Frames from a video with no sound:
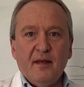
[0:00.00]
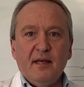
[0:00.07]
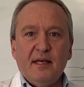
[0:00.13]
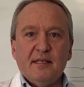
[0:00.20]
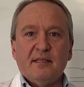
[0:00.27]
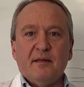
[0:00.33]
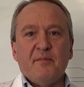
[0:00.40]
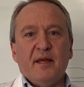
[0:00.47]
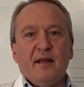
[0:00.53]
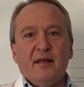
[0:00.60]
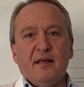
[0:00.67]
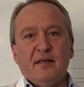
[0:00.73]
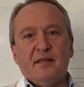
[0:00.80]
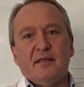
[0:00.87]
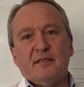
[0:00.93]
Histamine
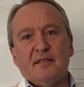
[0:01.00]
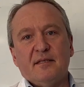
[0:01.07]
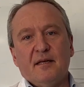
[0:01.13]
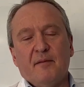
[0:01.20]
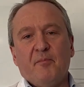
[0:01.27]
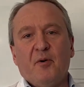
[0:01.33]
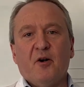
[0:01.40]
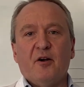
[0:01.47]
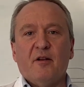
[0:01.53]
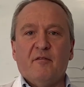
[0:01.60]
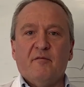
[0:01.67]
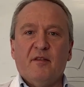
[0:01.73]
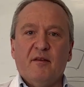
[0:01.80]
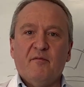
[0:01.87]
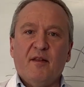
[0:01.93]
is a part of
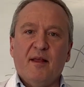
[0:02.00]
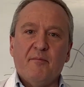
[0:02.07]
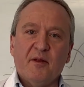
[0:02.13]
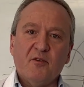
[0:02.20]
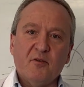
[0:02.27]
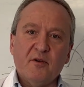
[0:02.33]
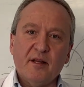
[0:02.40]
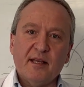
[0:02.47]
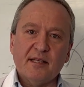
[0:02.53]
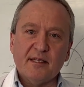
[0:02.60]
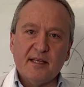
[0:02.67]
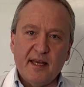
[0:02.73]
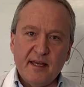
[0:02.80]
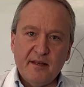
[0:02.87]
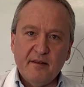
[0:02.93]
the inflammatory
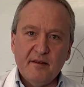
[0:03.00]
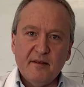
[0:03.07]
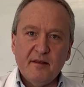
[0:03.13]
cascade,